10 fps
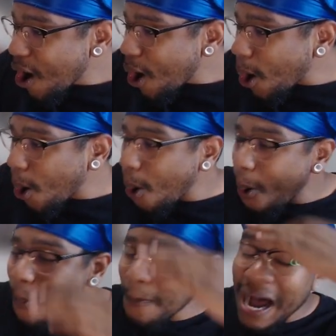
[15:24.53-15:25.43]
Oh
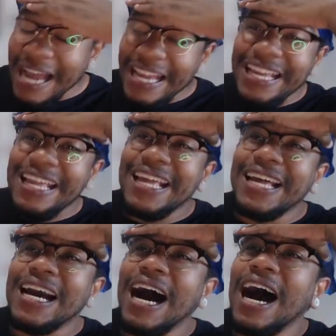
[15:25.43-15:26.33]
my
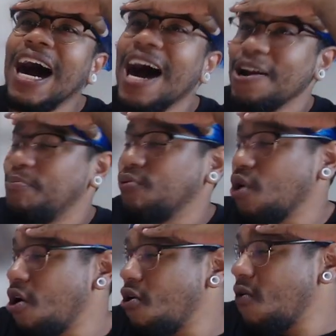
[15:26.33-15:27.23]
god,
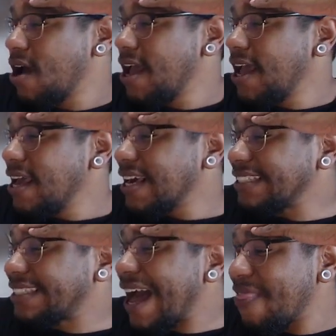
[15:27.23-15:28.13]
bro.
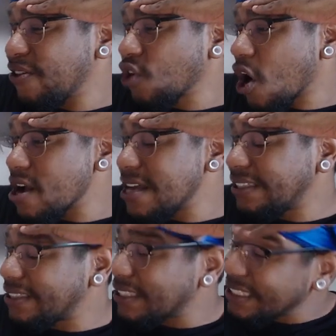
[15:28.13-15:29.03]
Is that the dark,
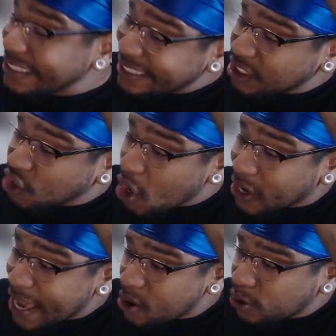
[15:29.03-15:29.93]
is it the dark
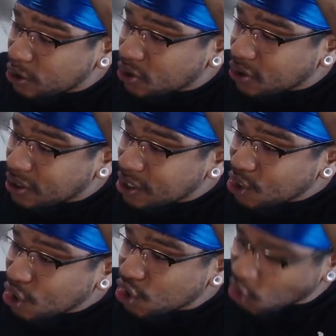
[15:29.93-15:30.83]
cat? Oh,
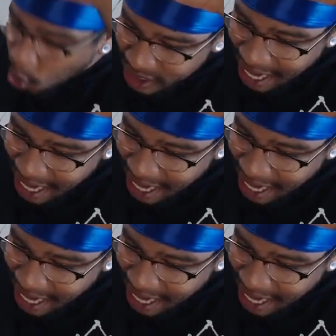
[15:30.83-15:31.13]
sword